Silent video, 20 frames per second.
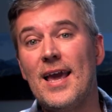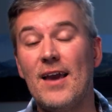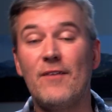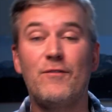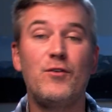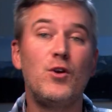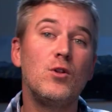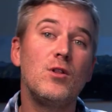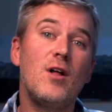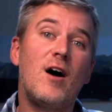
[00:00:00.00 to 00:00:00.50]

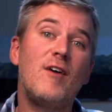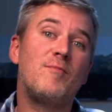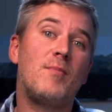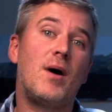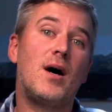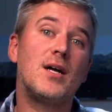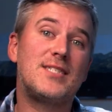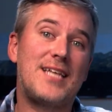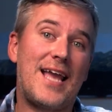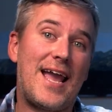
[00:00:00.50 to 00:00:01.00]
If you
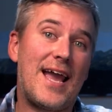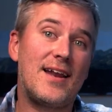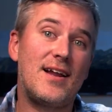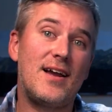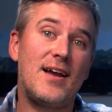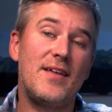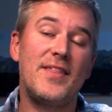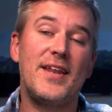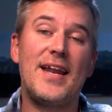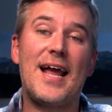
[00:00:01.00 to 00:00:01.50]
love
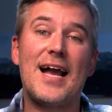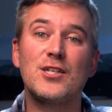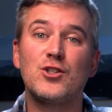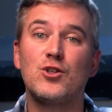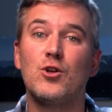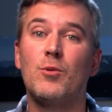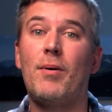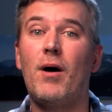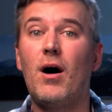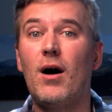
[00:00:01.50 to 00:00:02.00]
Montana and the
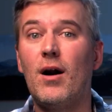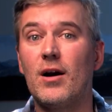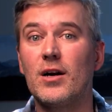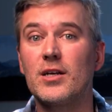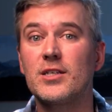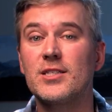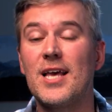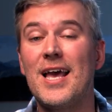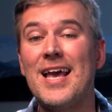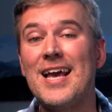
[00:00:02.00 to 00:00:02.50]
national
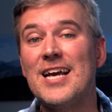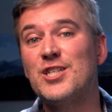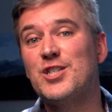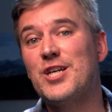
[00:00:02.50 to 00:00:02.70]
parks,